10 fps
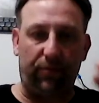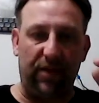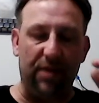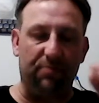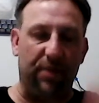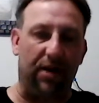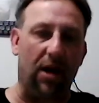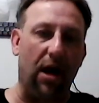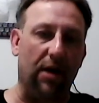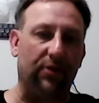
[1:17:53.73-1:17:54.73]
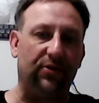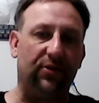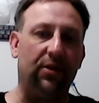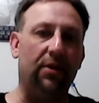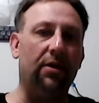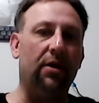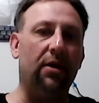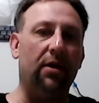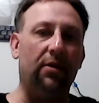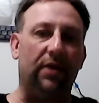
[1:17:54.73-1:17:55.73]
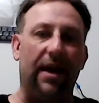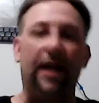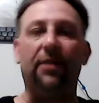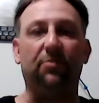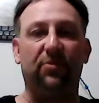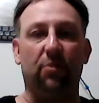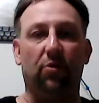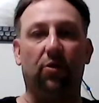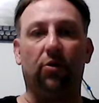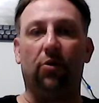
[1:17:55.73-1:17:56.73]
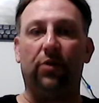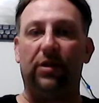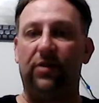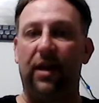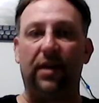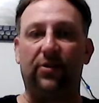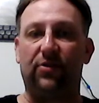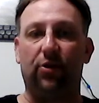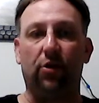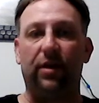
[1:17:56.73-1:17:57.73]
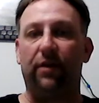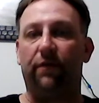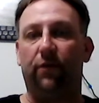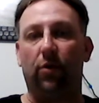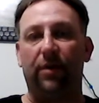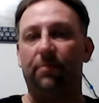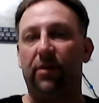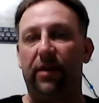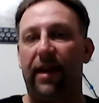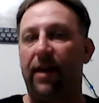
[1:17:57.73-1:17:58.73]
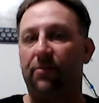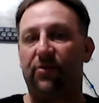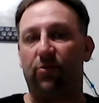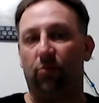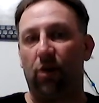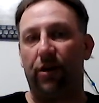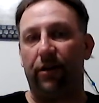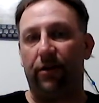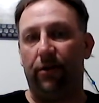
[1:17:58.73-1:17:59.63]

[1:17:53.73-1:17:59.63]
Because the Adams motor only takes 30 to 40 milliamps to run it.